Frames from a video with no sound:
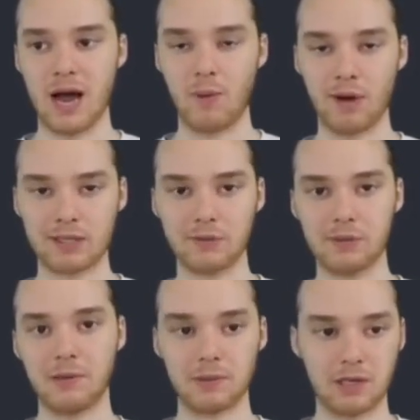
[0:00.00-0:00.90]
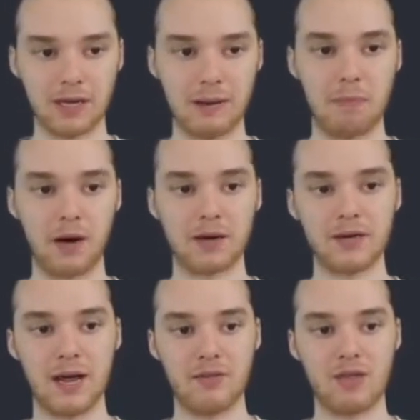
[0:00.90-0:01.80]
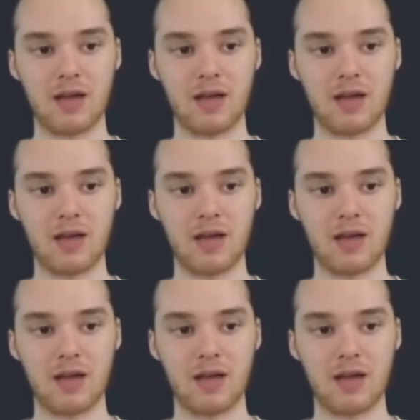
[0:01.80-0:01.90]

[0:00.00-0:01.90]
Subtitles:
I want them to be able to click a button, and